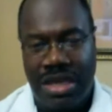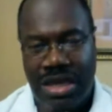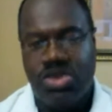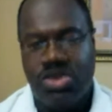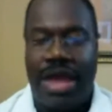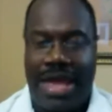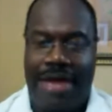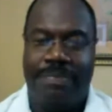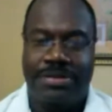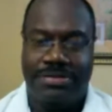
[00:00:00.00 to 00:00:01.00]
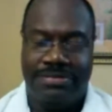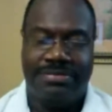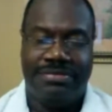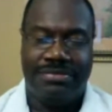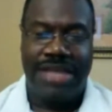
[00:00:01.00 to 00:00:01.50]
it's going to happen.
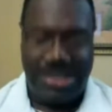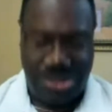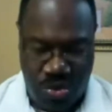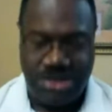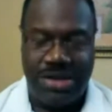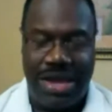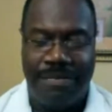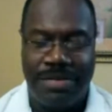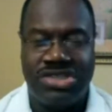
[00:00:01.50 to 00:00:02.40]
It's going to happen.